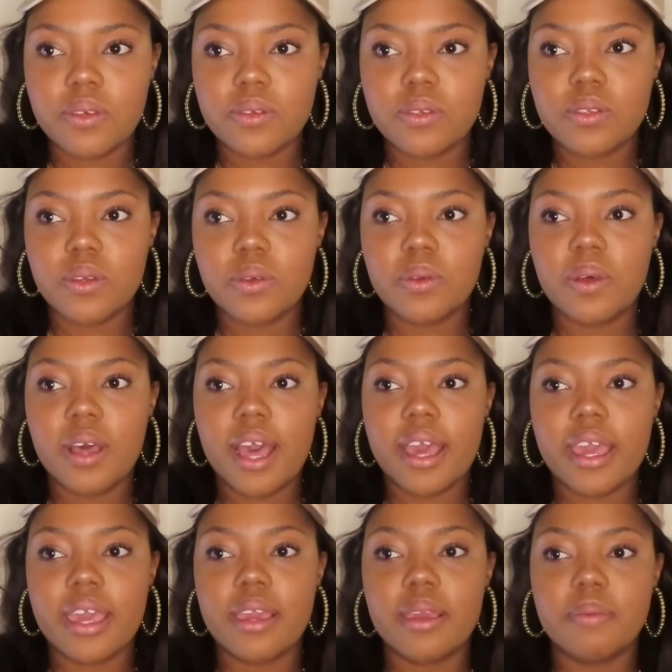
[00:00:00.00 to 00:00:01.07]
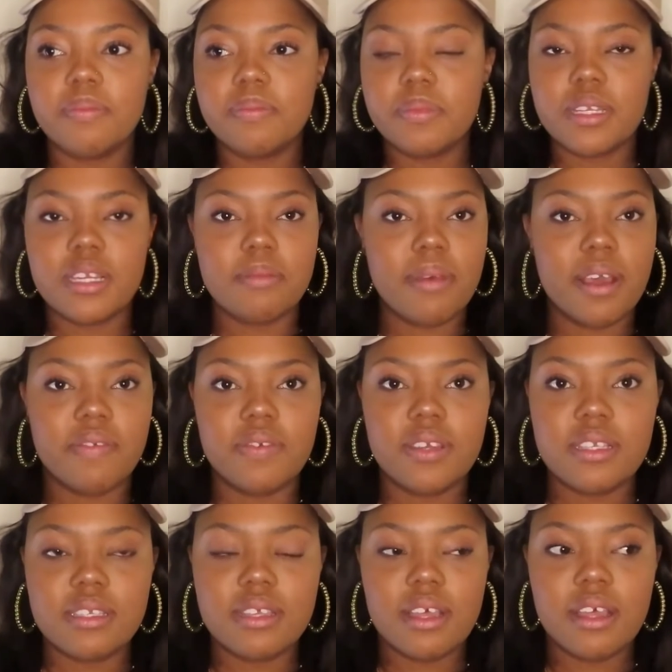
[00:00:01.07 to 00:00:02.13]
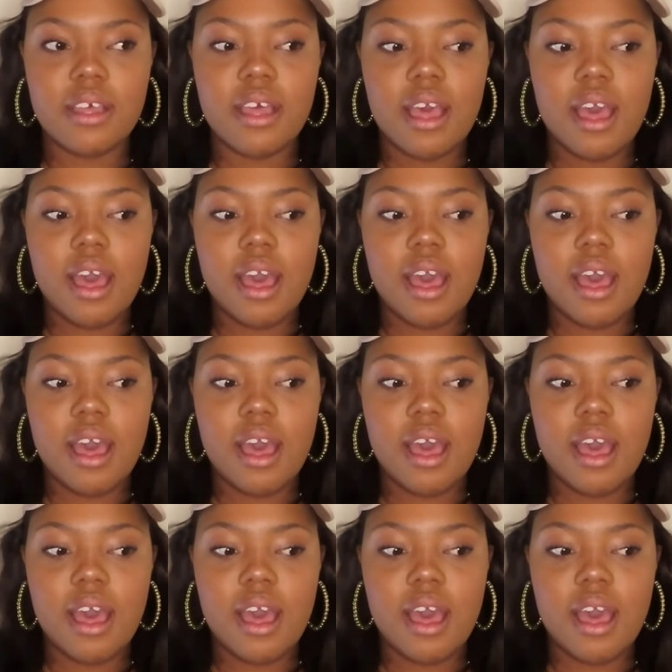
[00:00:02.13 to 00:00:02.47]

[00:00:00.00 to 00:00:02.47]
So I did my visa